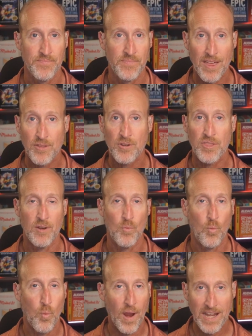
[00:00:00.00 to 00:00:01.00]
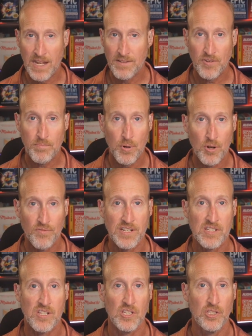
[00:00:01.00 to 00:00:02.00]
Rather than waiting for
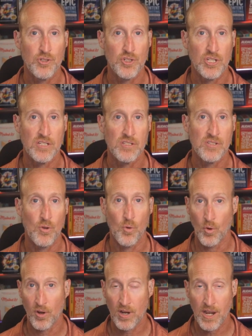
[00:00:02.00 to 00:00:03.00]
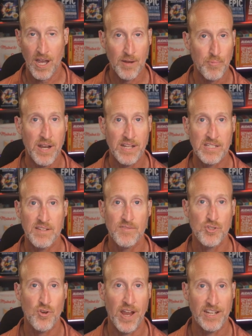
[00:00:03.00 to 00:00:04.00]
perfect solutions or
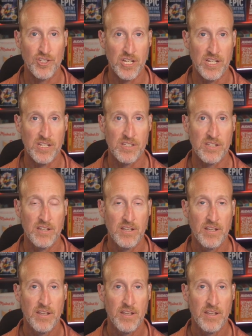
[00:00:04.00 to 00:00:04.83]
comprehensive strategies,